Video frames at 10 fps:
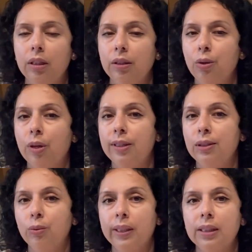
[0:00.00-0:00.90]
You can do
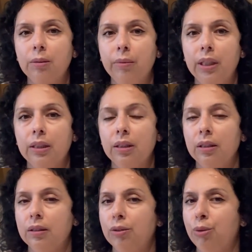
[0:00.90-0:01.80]
once a month,
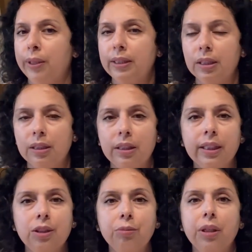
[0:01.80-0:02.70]
twice in
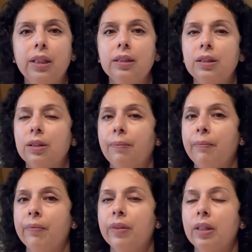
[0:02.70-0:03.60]
six months,
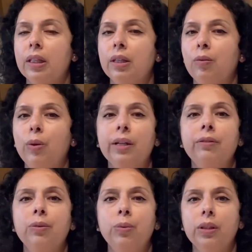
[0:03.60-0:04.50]

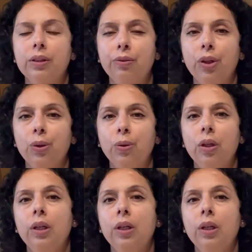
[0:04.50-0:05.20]
whatever works for you.